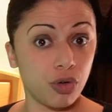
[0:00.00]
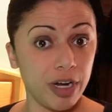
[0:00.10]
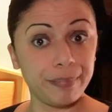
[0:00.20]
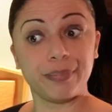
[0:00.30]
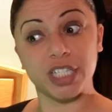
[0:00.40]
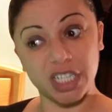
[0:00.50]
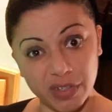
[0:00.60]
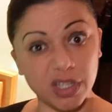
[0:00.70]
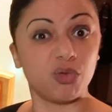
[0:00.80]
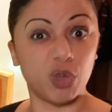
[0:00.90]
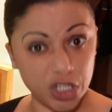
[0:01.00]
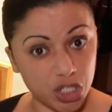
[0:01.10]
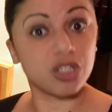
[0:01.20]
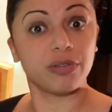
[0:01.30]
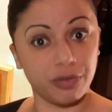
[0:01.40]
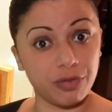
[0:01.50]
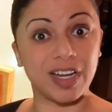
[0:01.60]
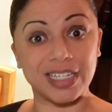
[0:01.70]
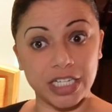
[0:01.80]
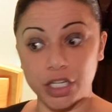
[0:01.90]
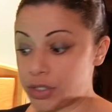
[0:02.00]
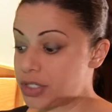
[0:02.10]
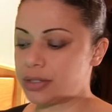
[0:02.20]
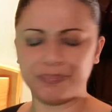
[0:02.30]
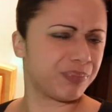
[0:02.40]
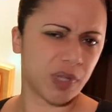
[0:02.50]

cream to give it the rich fattiness.